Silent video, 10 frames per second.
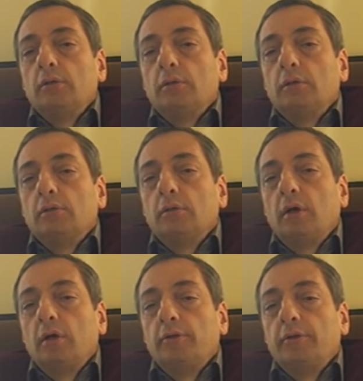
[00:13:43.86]

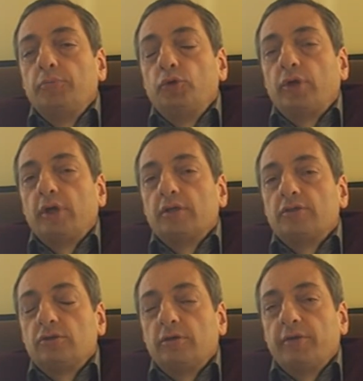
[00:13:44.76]
the Birakan
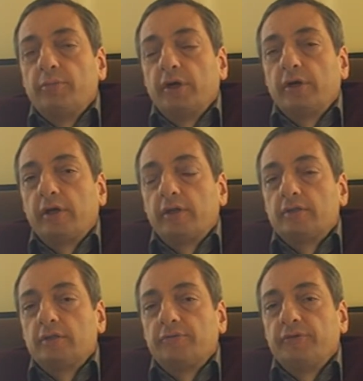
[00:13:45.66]
survey, Mickaelian
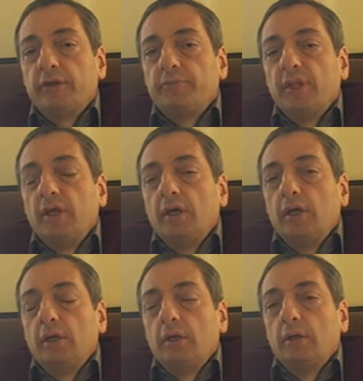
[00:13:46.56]
survey,
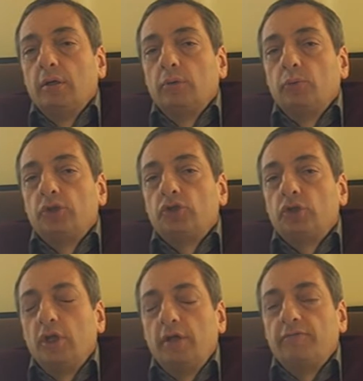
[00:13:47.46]

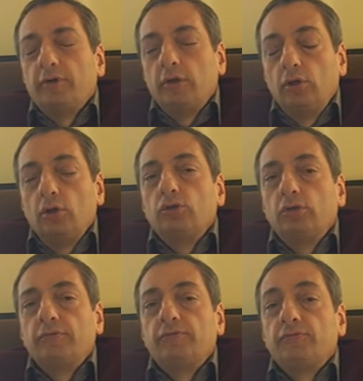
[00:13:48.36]
which gave a lot
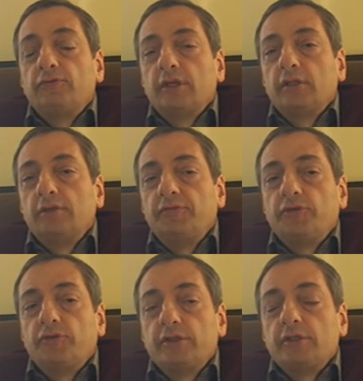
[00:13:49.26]
of
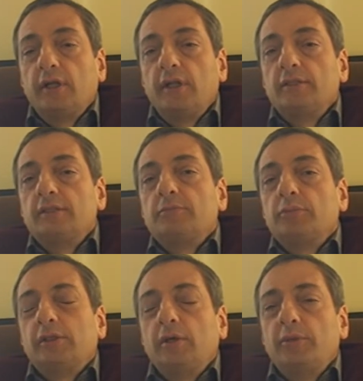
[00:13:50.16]
scientific results,
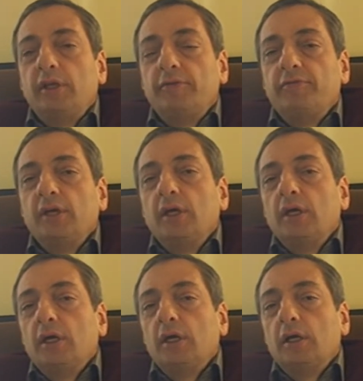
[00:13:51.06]
but I believe
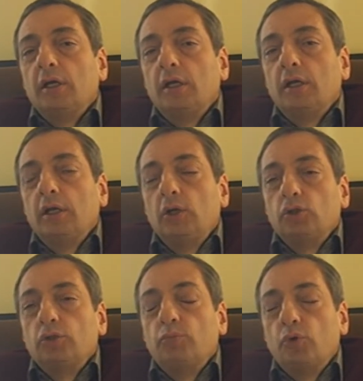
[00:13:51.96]
a
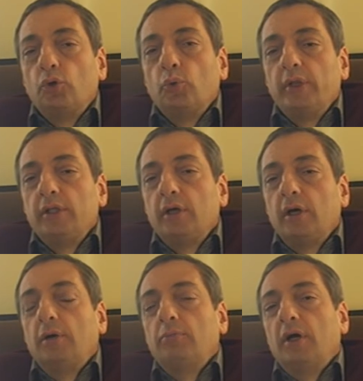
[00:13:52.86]
lot more will
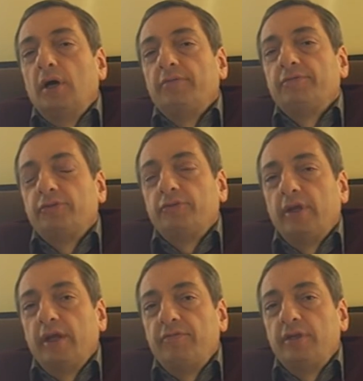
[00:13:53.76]
come after
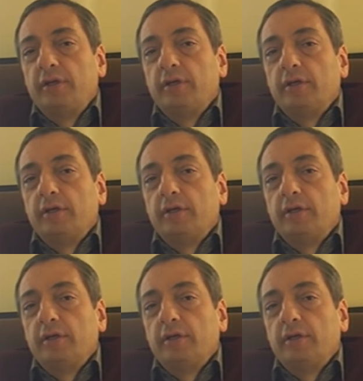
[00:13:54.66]
having